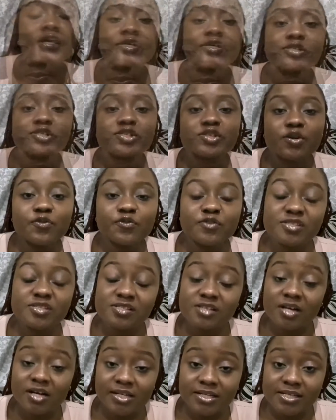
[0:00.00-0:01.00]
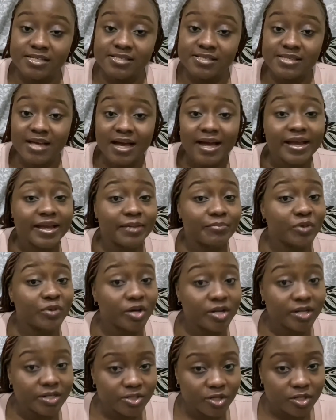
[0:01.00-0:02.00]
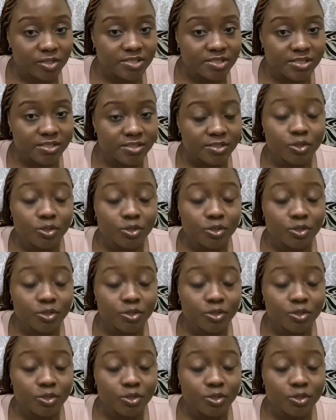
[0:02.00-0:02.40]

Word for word: so for starters I am not a doctor